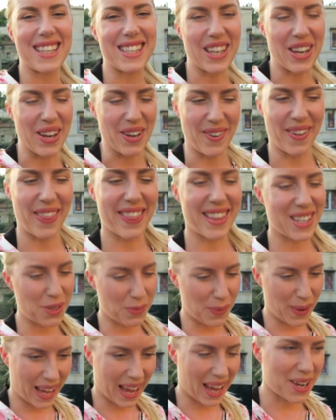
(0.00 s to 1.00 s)
So
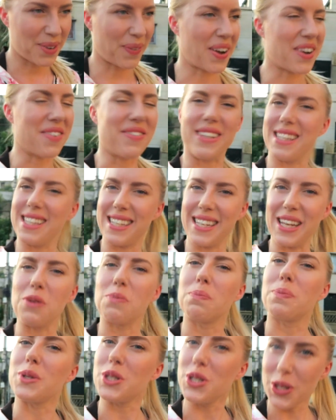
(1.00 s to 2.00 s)
this weekend we are
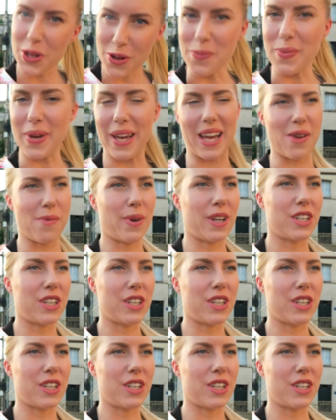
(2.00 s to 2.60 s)
visiting Batumi,